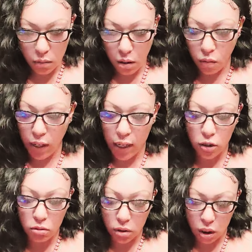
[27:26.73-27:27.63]
Oh, we got
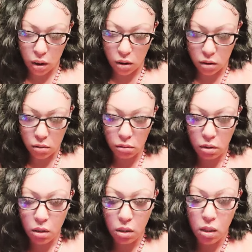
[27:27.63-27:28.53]
two teas.
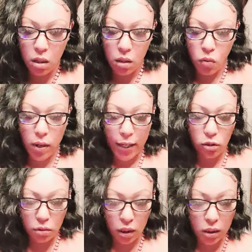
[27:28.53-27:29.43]
We got two
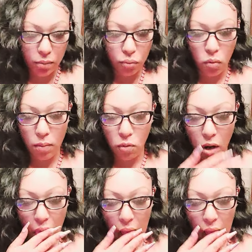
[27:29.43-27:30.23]
teas. Let me pull one more.